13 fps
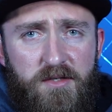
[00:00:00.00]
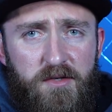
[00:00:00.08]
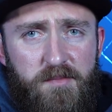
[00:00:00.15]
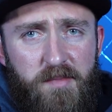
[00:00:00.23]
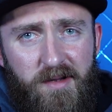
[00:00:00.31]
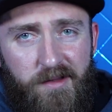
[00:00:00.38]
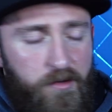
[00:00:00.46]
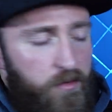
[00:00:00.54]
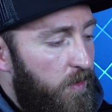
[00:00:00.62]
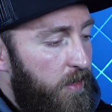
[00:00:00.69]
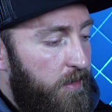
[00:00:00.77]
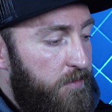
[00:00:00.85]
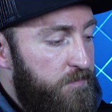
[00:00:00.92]
so it's been a little
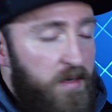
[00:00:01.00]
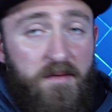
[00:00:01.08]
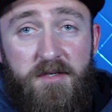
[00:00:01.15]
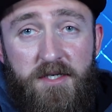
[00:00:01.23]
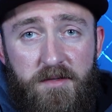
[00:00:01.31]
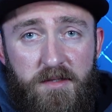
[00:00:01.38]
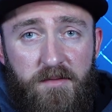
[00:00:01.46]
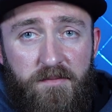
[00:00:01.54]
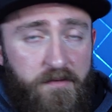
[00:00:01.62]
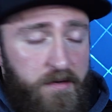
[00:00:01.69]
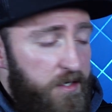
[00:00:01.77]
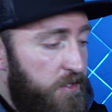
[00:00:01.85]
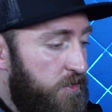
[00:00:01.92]
while. I've seen some
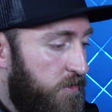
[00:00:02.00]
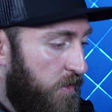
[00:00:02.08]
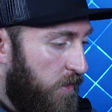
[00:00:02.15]
fish.